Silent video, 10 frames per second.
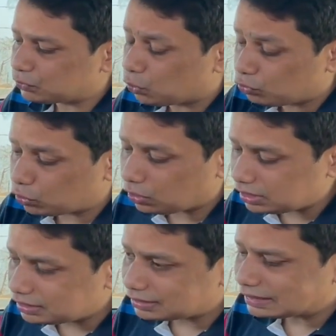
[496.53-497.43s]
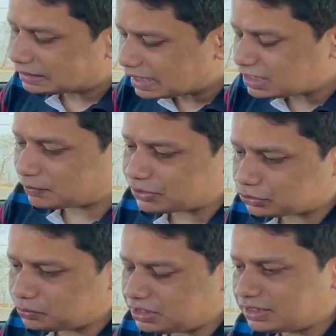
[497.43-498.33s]
Overall, nice place
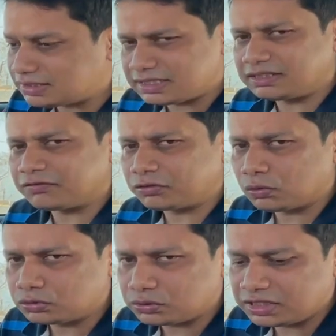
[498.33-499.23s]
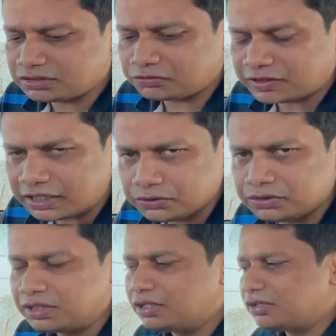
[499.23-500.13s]
to be. The seat comfort also is very
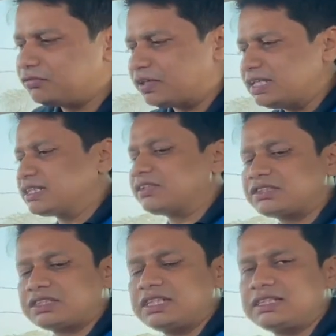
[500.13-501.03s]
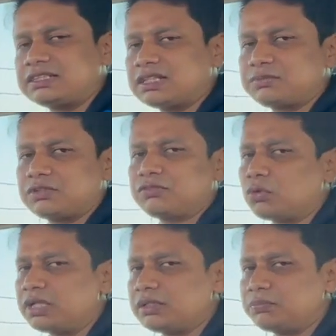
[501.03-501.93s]
good. Very generous seats in terms of
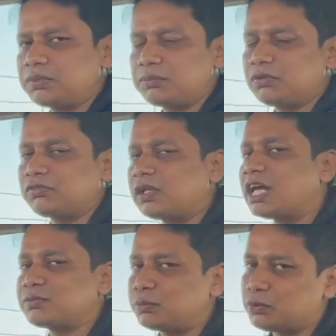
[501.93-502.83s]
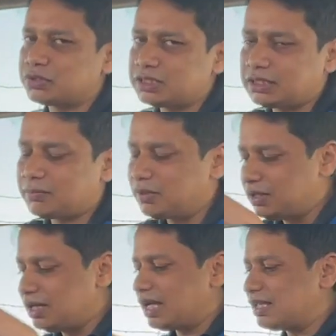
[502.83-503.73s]
holding people of large proportions in them.
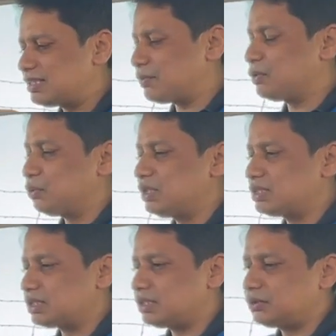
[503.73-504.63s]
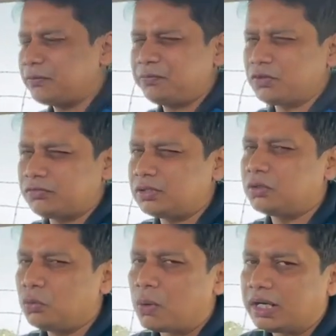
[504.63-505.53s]
And someone who is, of a
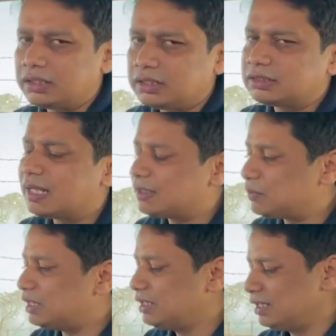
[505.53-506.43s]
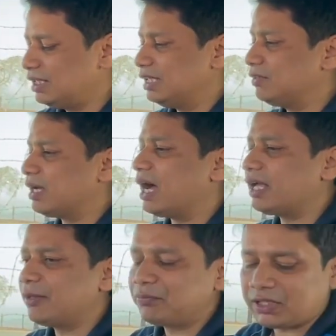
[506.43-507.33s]
wider girth like me, even
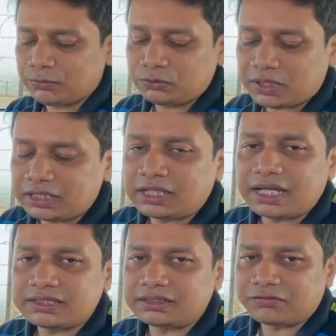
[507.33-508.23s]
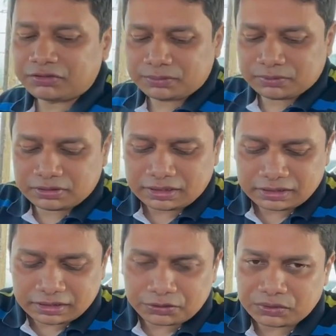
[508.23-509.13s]
I am quite nice and comfortable.
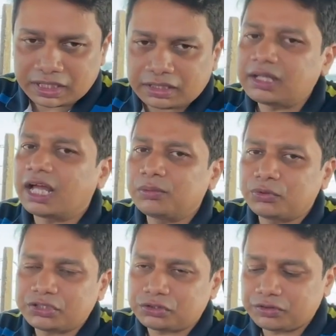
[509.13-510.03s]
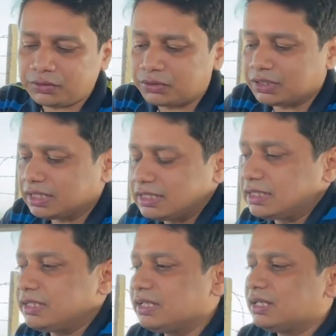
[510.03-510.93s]
You get an elbow rest over here where you can
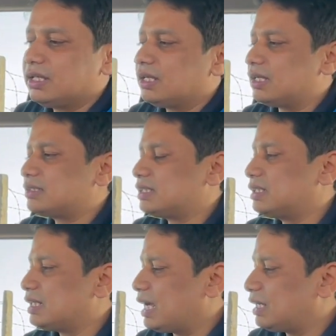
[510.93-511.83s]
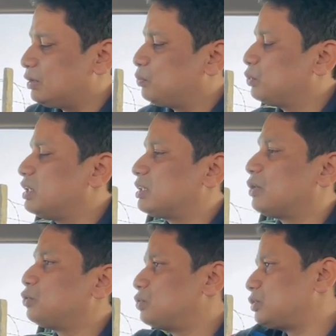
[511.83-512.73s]
easily sit and put this car
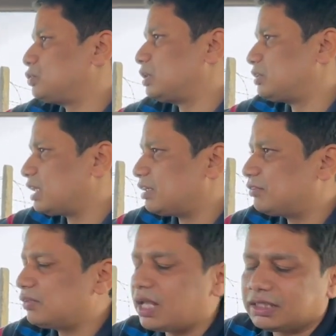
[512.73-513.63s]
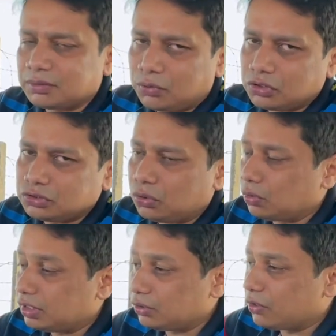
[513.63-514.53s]
on cruise control and drive like the boss
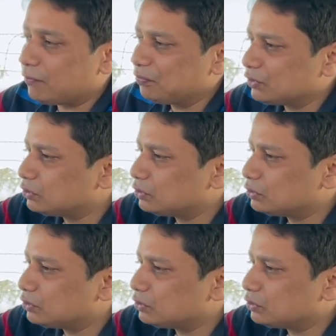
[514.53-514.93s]
all day long.